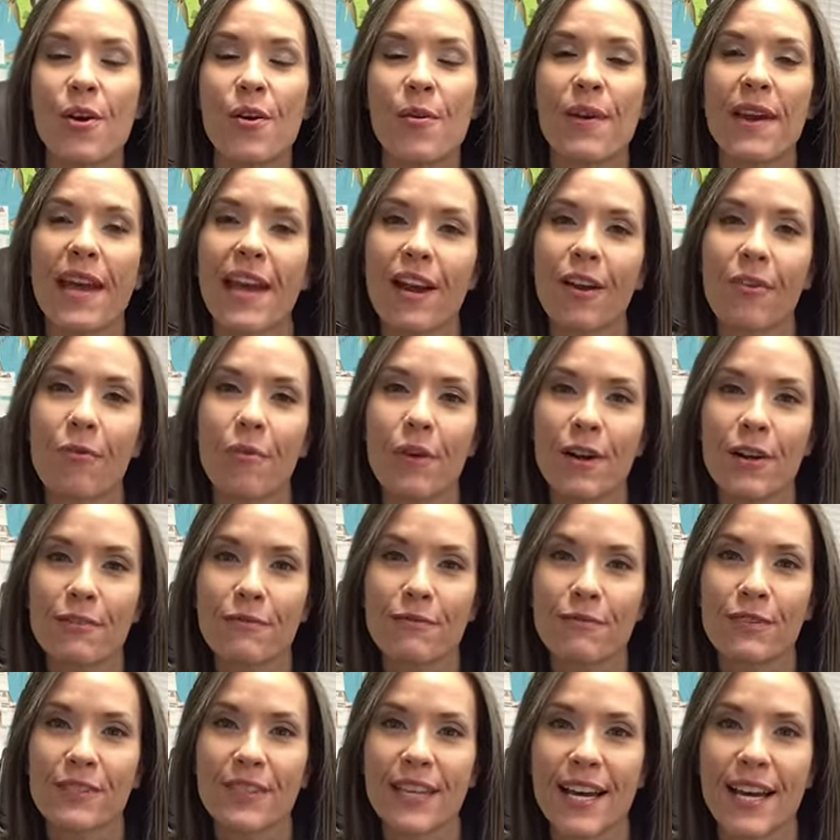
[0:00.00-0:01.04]
we had a
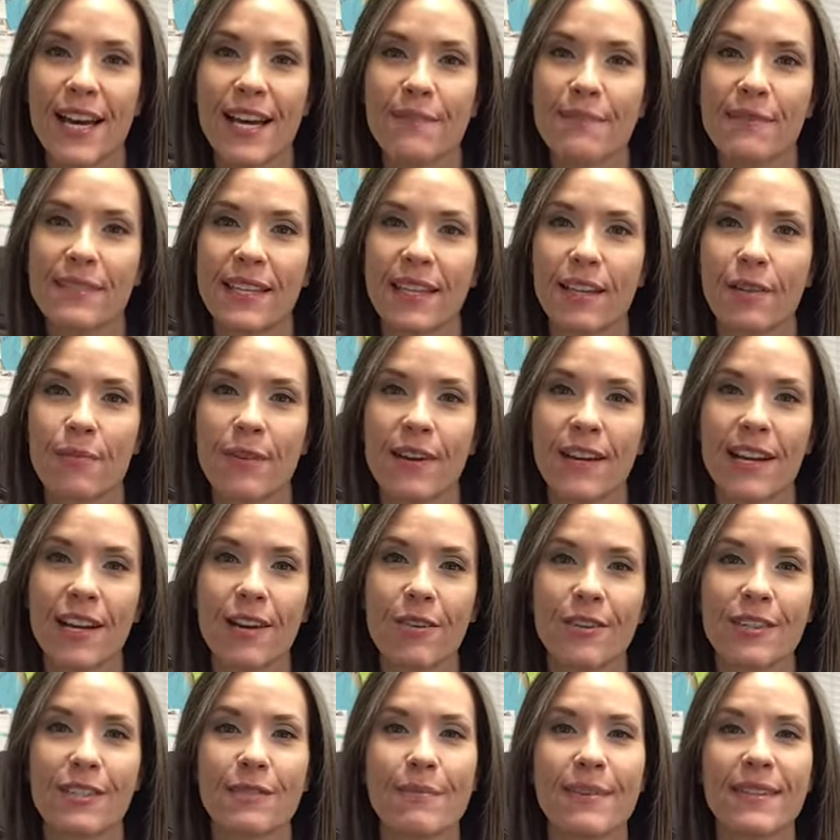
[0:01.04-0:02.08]
wonderful time celebrating
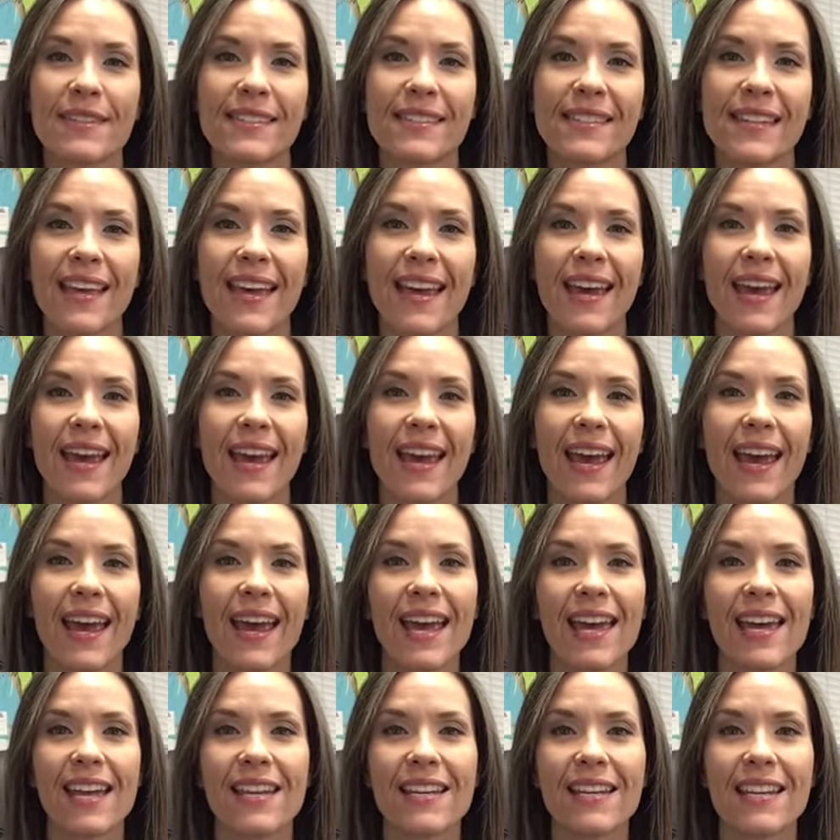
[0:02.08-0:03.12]
Christmas
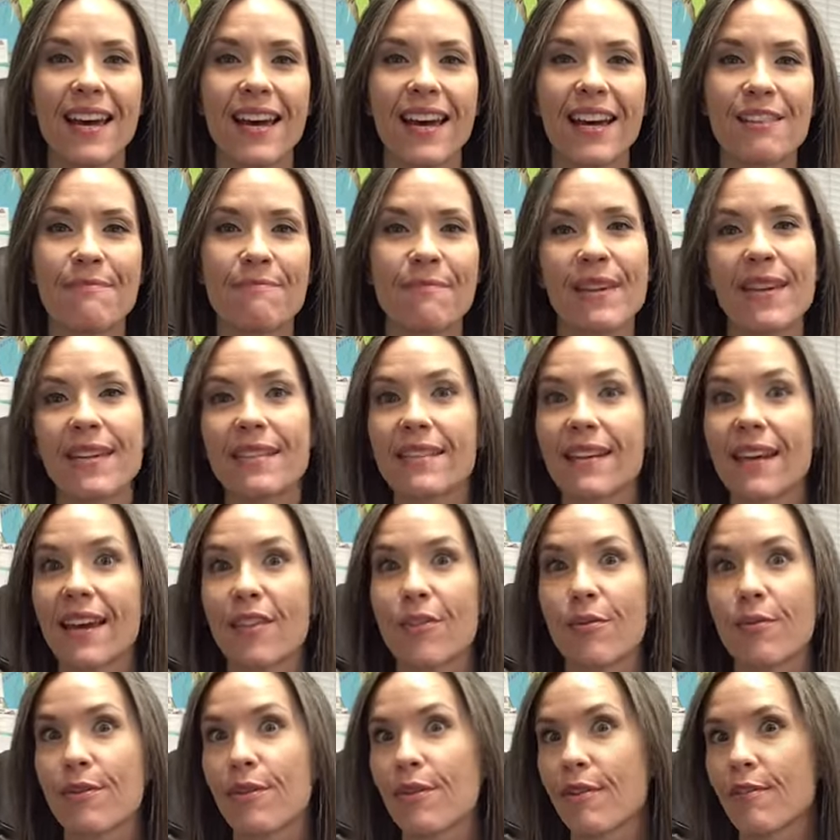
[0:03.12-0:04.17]
and being
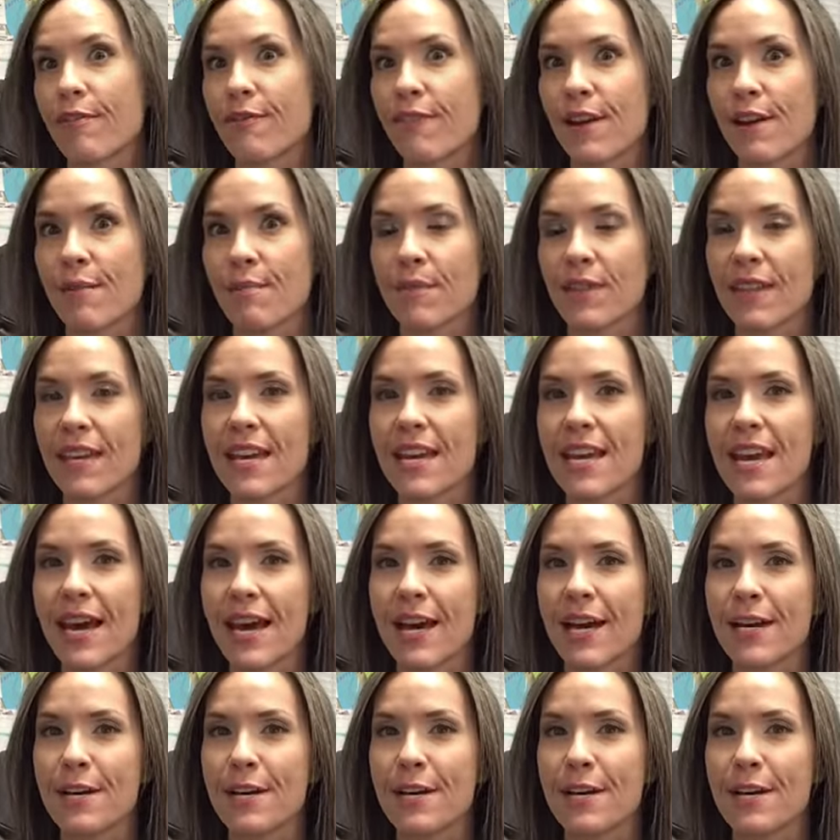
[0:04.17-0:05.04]
together with our family.